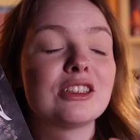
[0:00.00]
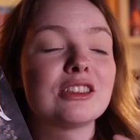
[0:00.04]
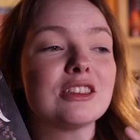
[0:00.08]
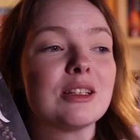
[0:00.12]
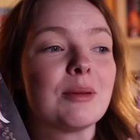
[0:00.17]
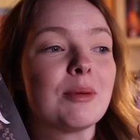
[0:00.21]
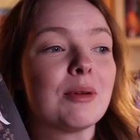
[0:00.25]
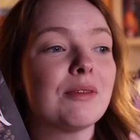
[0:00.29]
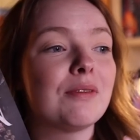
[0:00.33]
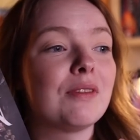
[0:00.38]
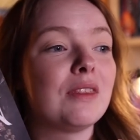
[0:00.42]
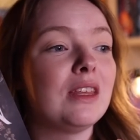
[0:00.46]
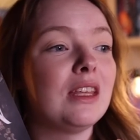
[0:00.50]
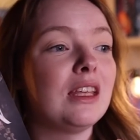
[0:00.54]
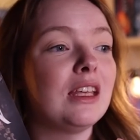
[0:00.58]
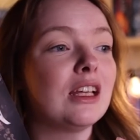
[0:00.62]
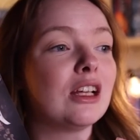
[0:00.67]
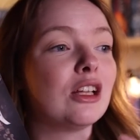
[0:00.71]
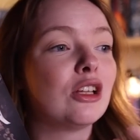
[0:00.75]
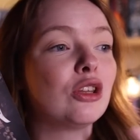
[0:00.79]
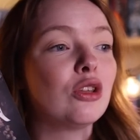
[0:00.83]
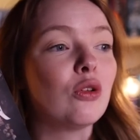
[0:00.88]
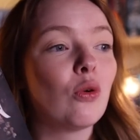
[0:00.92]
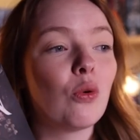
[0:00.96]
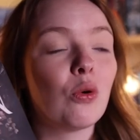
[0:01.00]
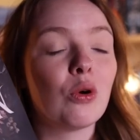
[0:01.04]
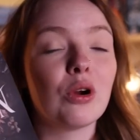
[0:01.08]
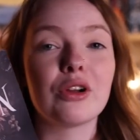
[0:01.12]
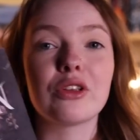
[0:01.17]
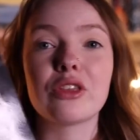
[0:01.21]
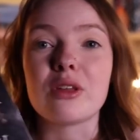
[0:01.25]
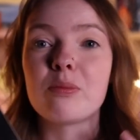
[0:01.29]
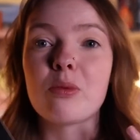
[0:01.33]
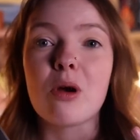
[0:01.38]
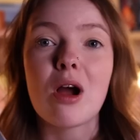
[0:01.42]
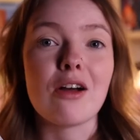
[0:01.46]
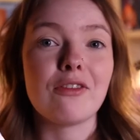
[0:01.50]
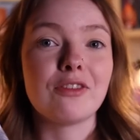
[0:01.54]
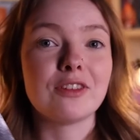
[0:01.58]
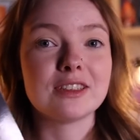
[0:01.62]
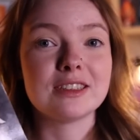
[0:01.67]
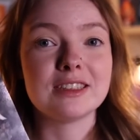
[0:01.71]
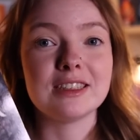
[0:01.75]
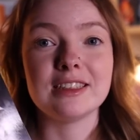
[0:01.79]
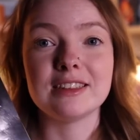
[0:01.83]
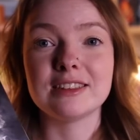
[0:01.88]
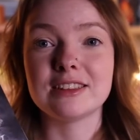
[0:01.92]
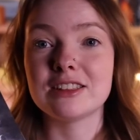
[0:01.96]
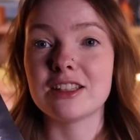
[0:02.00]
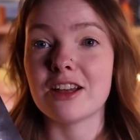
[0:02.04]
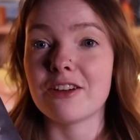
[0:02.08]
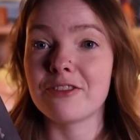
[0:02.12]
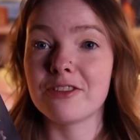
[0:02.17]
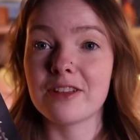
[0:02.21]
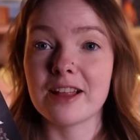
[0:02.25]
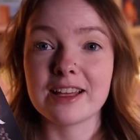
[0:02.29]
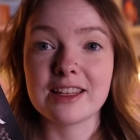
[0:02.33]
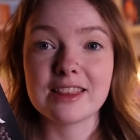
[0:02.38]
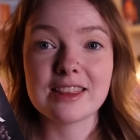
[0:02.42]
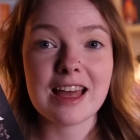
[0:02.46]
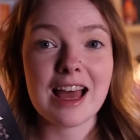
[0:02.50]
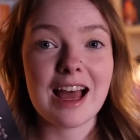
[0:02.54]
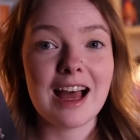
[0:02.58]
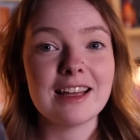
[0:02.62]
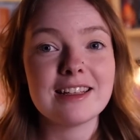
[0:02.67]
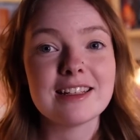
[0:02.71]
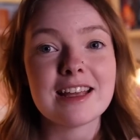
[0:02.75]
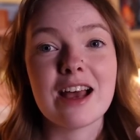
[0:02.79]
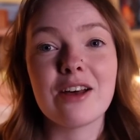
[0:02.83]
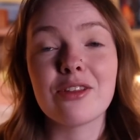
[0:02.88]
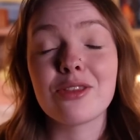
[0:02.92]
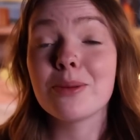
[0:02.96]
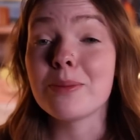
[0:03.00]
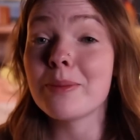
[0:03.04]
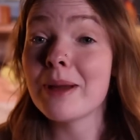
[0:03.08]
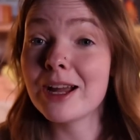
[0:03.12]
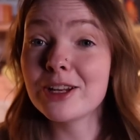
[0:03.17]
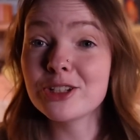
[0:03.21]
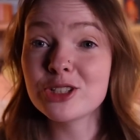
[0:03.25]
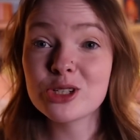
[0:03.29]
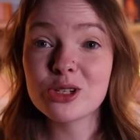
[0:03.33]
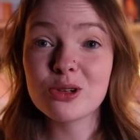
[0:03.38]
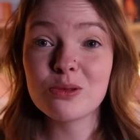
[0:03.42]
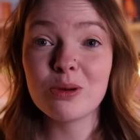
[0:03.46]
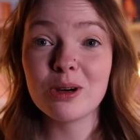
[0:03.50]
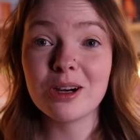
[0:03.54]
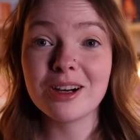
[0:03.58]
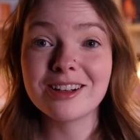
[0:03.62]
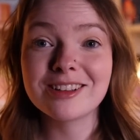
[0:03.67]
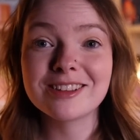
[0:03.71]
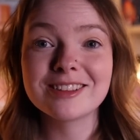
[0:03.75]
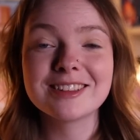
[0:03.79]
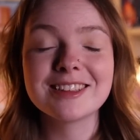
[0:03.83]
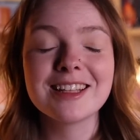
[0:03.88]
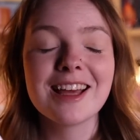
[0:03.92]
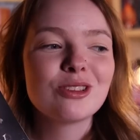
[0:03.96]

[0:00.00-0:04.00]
some of the lore, the prophecies, stuff like that, how the magic works.